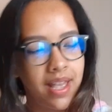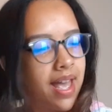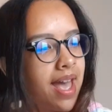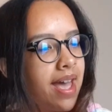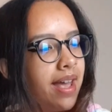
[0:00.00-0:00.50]

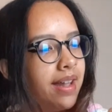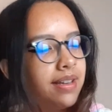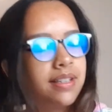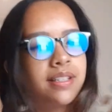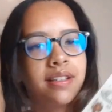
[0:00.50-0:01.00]

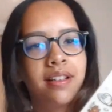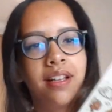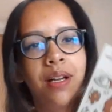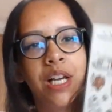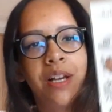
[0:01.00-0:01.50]
And
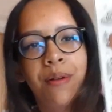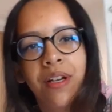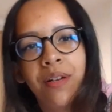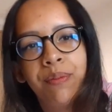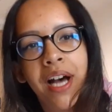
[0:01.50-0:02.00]

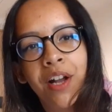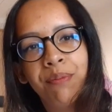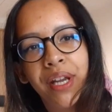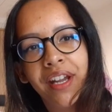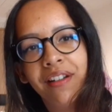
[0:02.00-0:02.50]
Brown
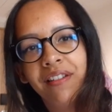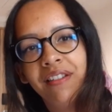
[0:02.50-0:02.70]
Bear.